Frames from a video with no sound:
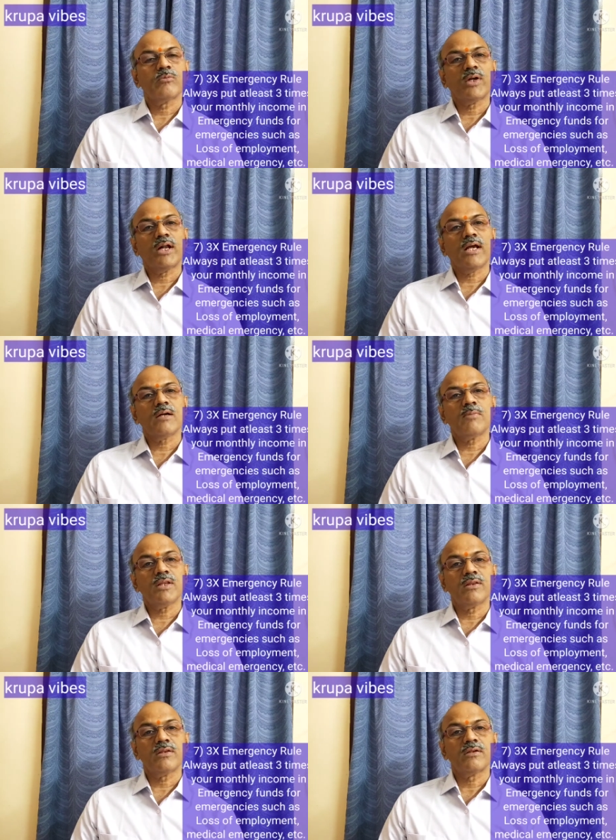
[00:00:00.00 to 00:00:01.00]
1 lakh a
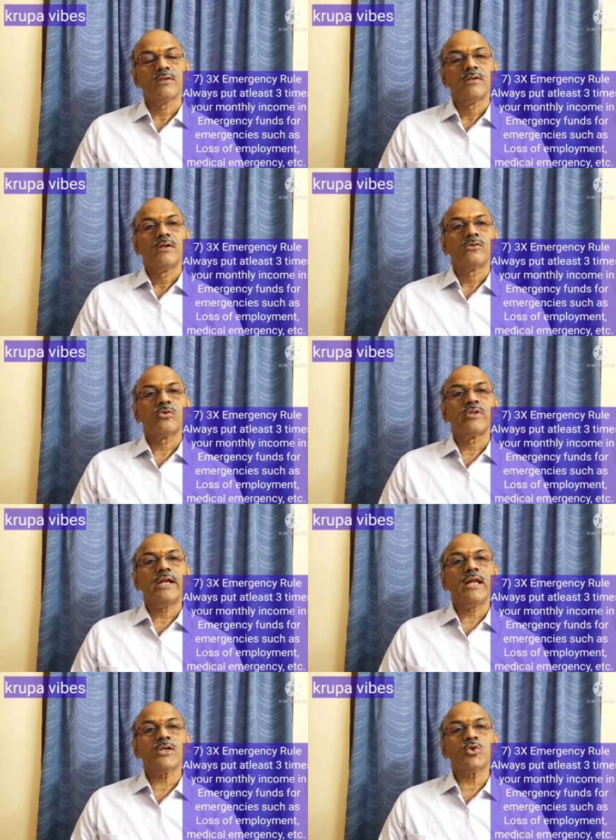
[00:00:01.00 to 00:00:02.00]
month. So
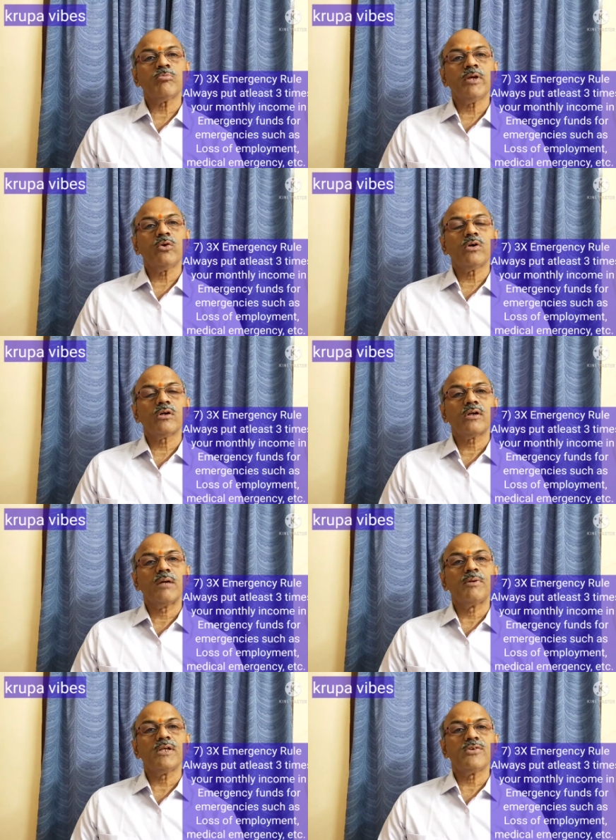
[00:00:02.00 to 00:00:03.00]
3 lakh should be your
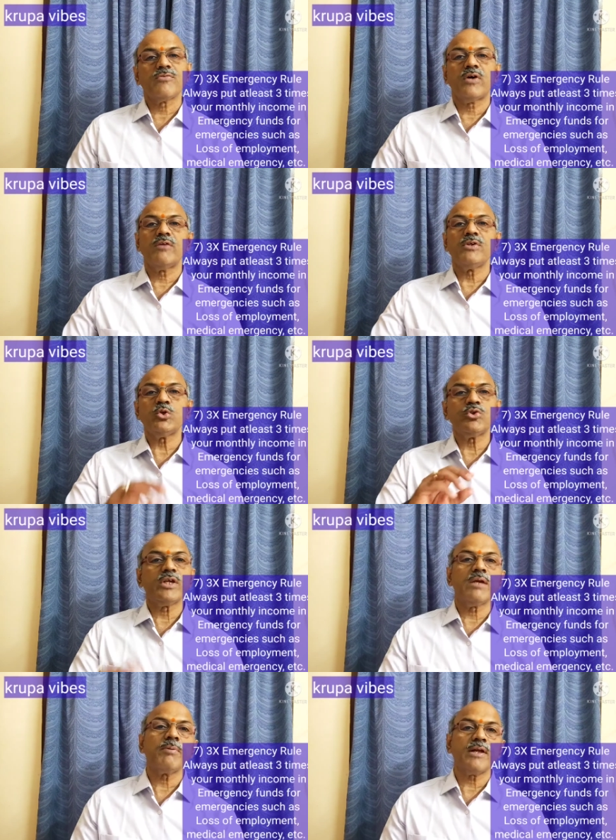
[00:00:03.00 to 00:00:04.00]
emergency fund, which you
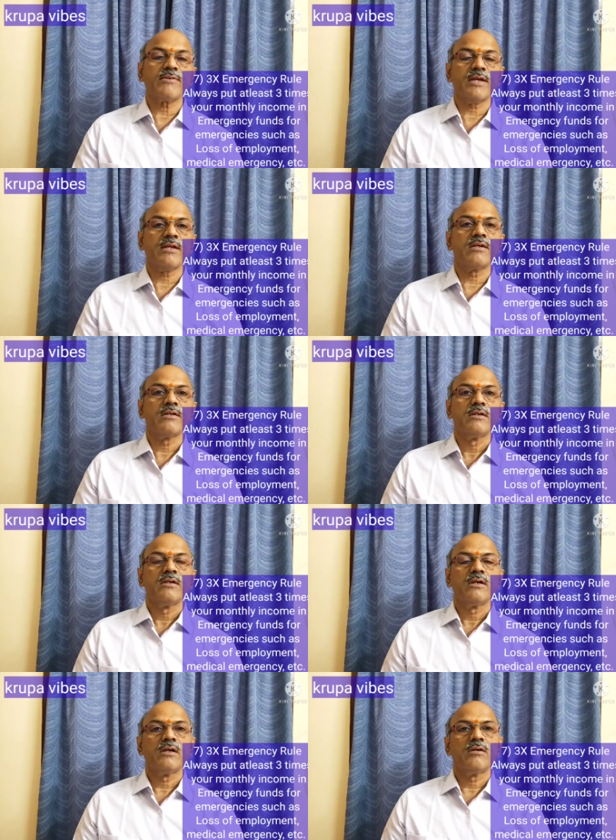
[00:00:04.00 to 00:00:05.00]
should keep it aside
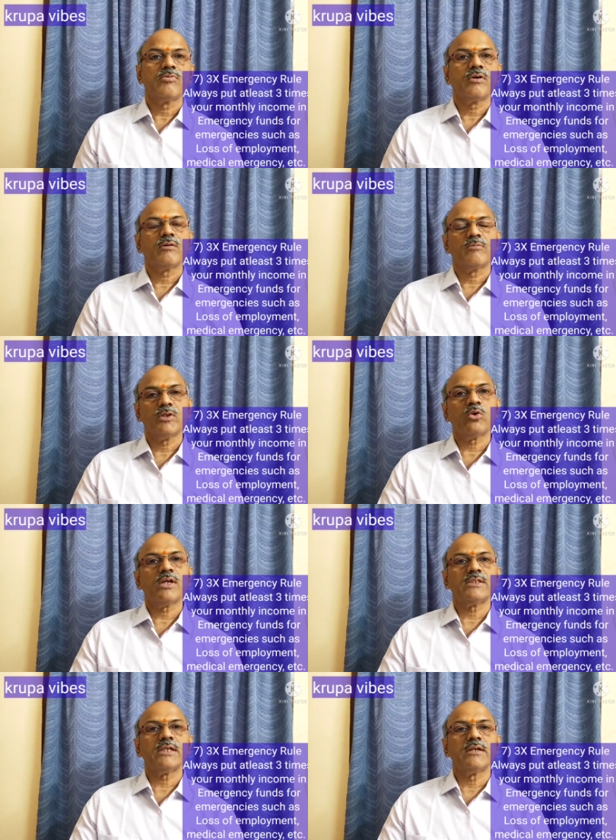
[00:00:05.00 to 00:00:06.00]
for without
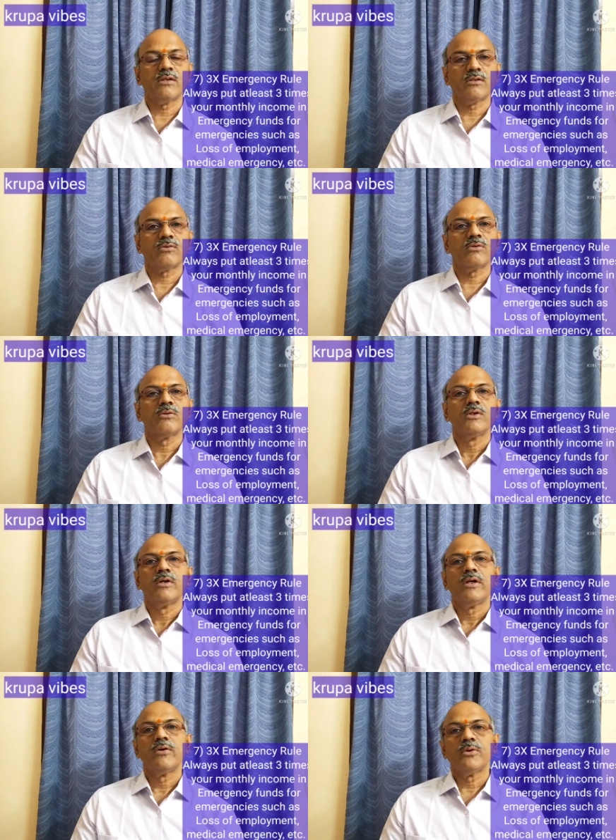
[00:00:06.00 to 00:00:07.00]
touching it. So
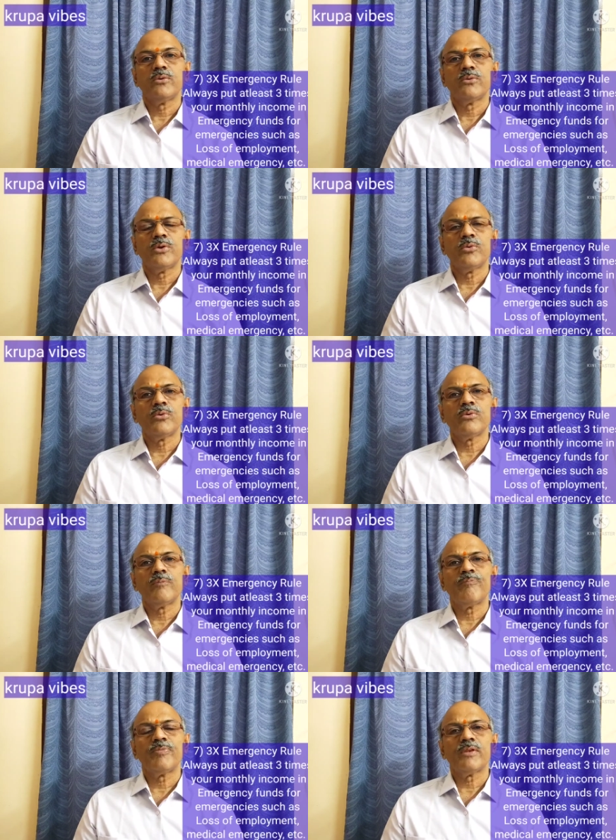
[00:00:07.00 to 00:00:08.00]

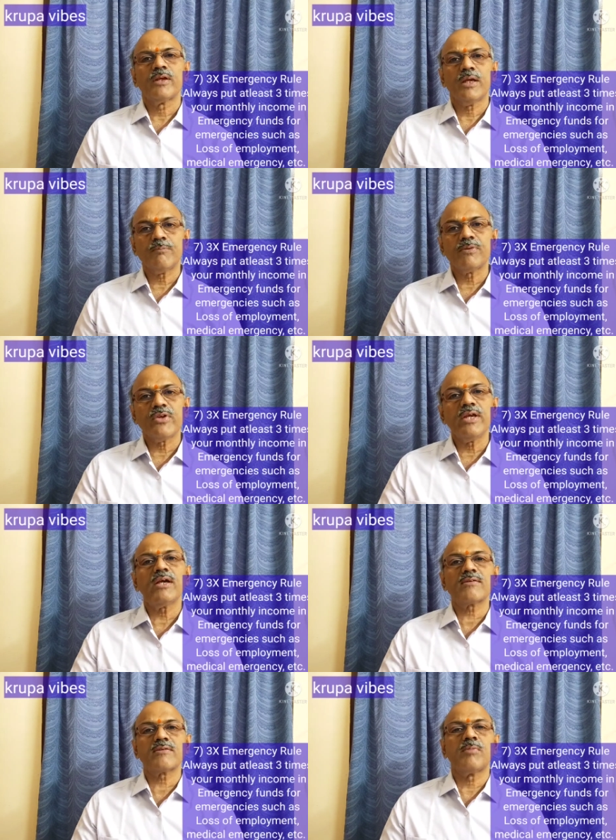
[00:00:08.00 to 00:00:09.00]
you keep
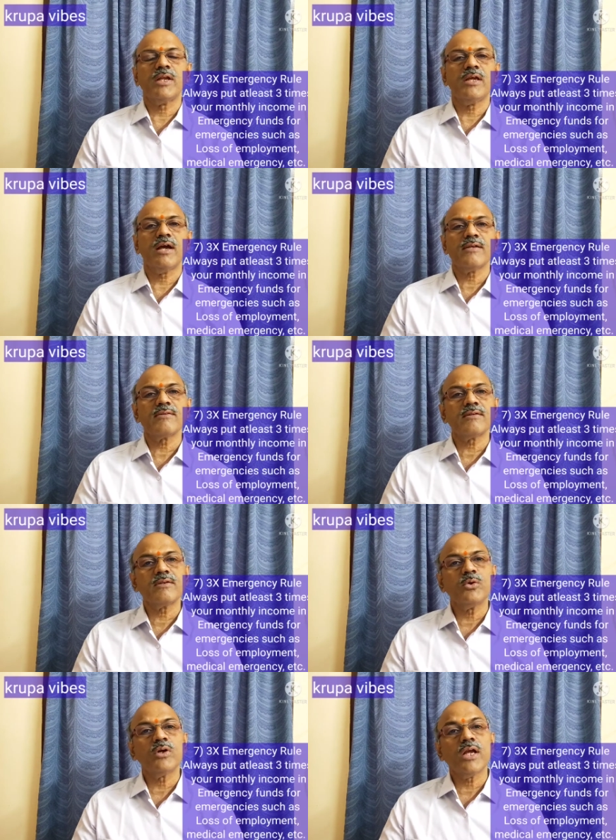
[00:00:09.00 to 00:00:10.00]
3x money as
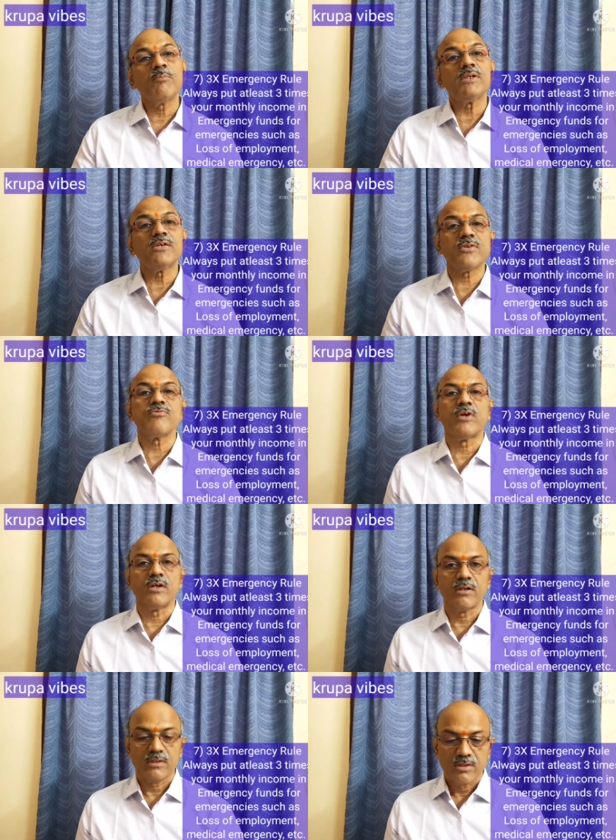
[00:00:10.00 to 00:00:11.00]
your emergency
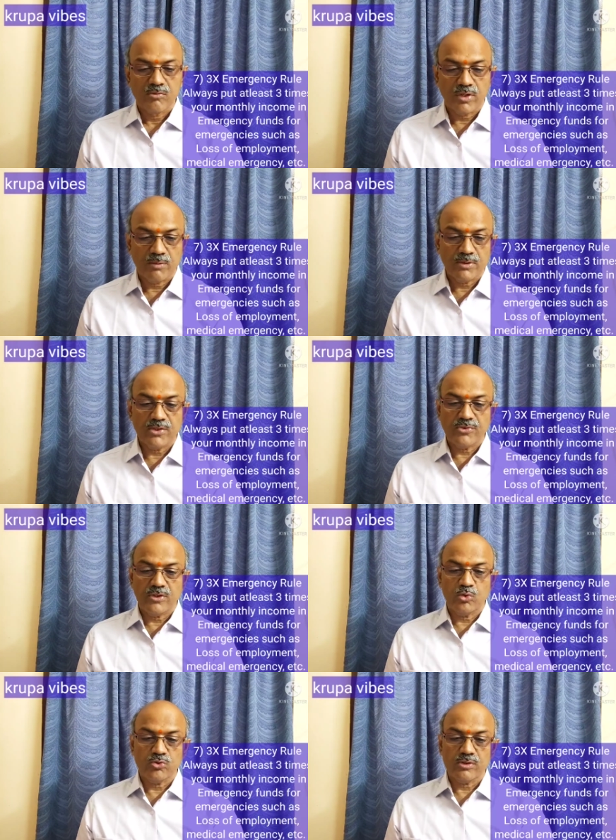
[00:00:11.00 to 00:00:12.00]
fund for emergency
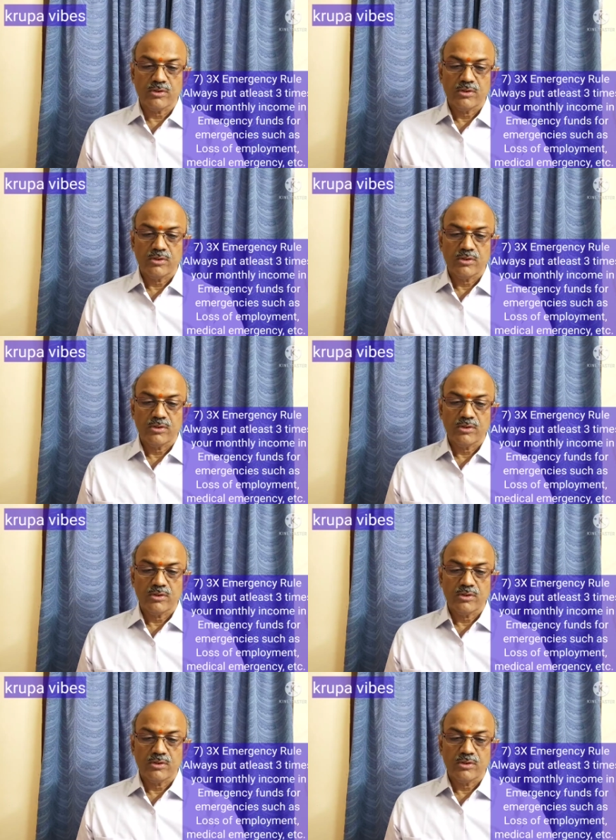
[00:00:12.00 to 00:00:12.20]
use.